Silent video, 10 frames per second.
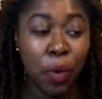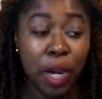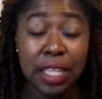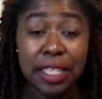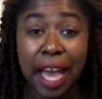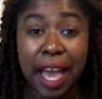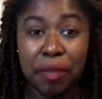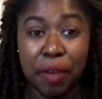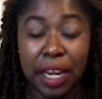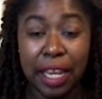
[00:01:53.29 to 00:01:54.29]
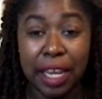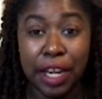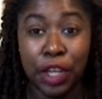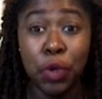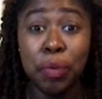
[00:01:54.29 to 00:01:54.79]
So we're going to
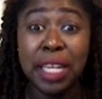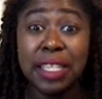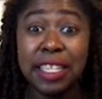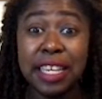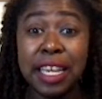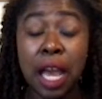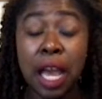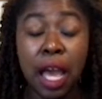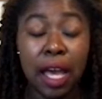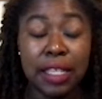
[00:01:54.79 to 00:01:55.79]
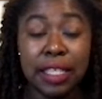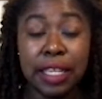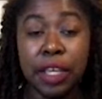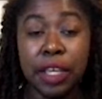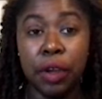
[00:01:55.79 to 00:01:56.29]
dive right in. And you may see
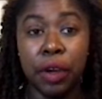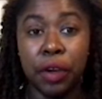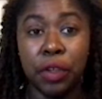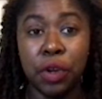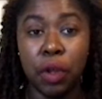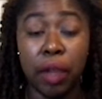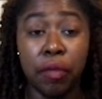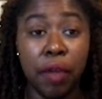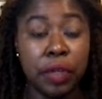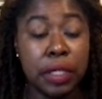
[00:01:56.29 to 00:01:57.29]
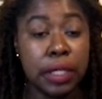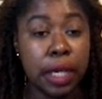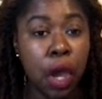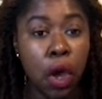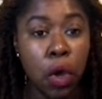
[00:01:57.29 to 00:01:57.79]
us either, like
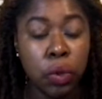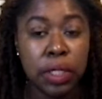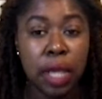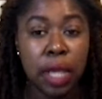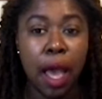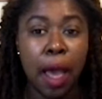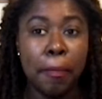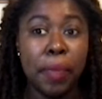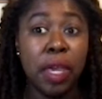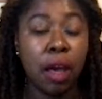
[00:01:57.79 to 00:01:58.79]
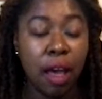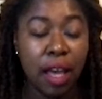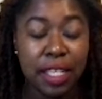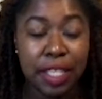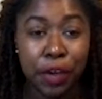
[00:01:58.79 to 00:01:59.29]
referencing notes
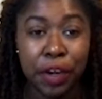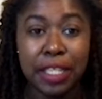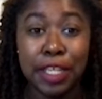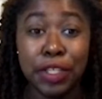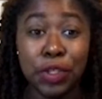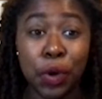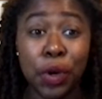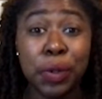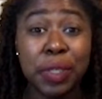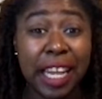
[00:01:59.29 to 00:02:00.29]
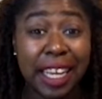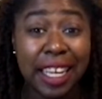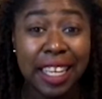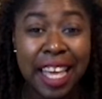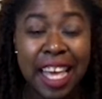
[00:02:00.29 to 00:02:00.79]
because there is historical
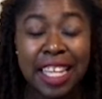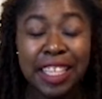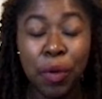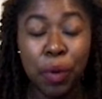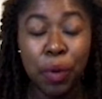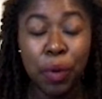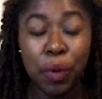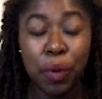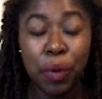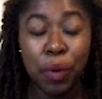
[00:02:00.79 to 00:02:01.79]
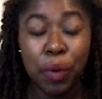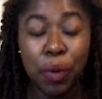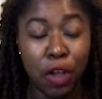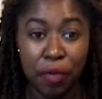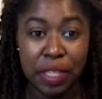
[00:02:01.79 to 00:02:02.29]
data that we're also going to
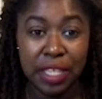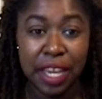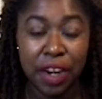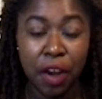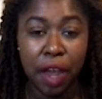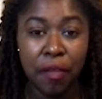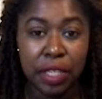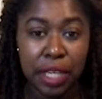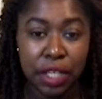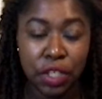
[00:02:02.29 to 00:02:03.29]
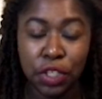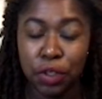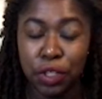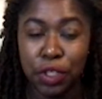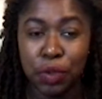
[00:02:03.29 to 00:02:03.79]
be referencing conversation.
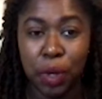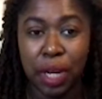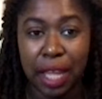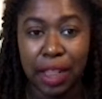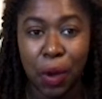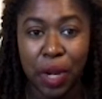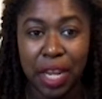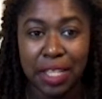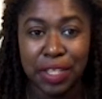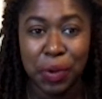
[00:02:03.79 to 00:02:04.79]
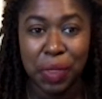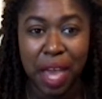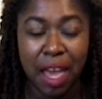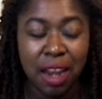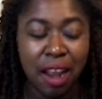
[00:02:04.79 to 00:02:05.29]
So just want to let the audience know
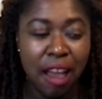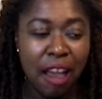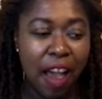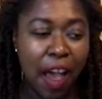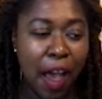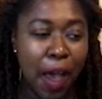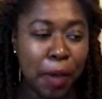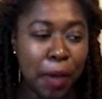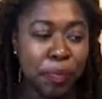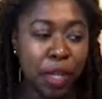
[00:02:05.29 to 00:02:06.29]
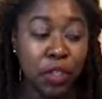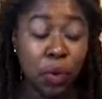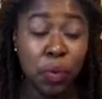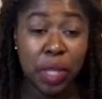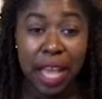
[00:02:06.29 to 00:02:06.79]
that.
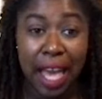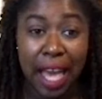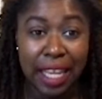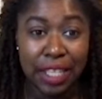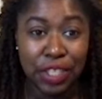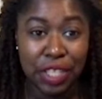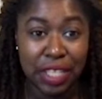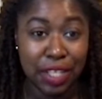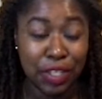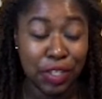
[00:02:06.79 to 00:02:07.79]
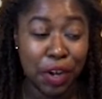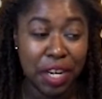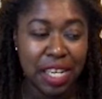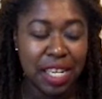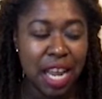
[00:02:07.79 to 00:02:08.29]
So with that, let's just get
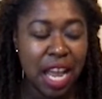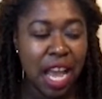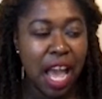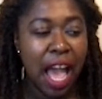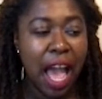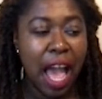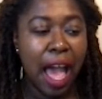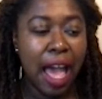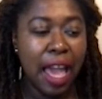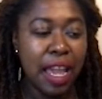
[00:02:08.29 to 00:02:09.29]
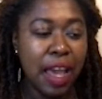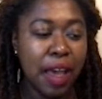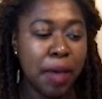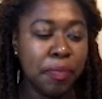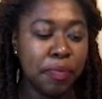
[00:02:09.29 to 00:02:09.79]
started.
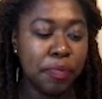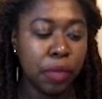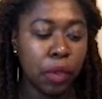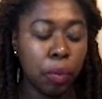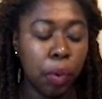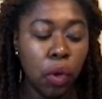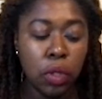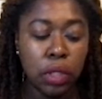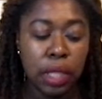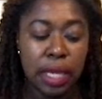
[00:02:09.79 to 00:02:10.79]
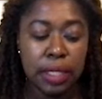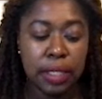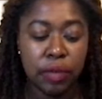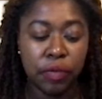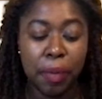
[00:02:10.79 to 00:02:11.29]
I pulled
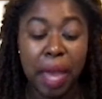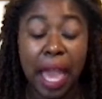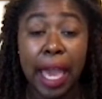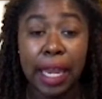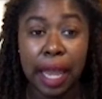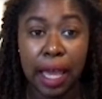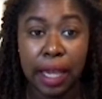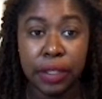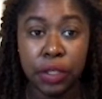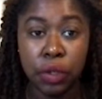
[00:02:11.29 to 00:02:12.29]
this from a headline.